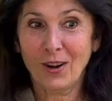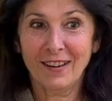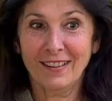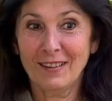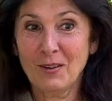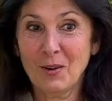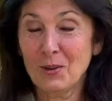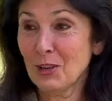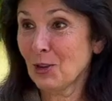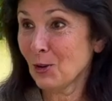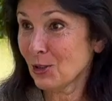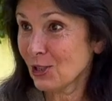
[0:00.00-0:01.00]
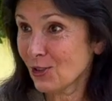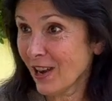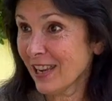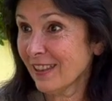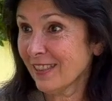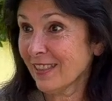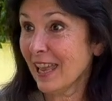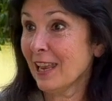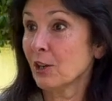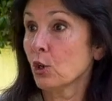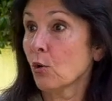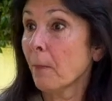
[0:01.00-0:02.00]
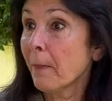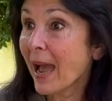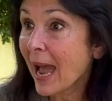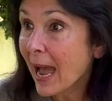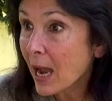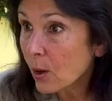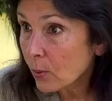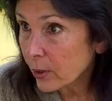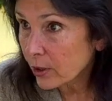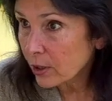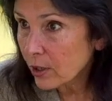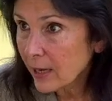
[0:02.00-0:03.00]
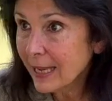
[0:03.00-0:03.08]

strength and your power